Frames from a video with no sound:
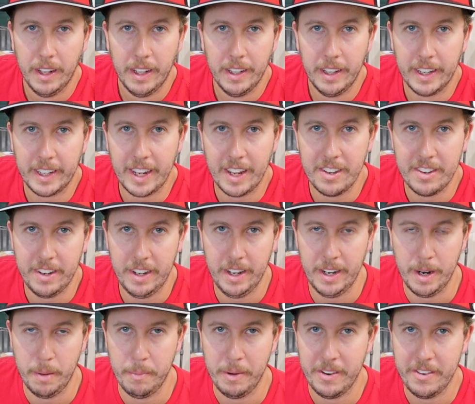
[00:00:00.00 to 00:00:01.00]
Like I
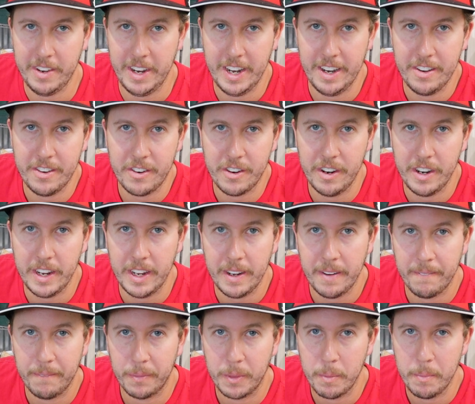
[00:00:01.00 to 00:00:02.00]
said, I'm a shade
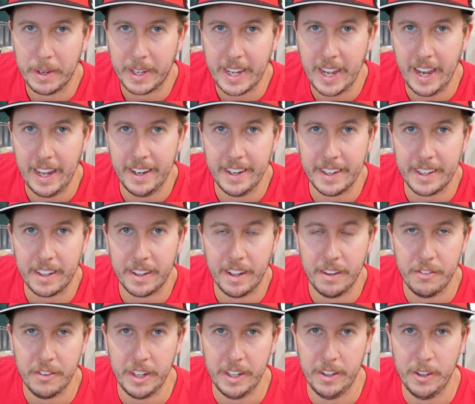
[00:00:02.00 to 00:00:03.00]
tree mechanic.
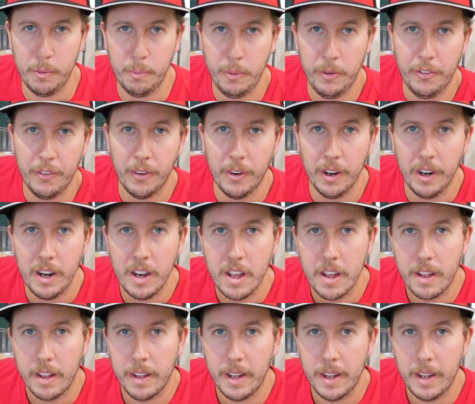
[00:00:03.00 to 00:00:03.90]
I've said this before.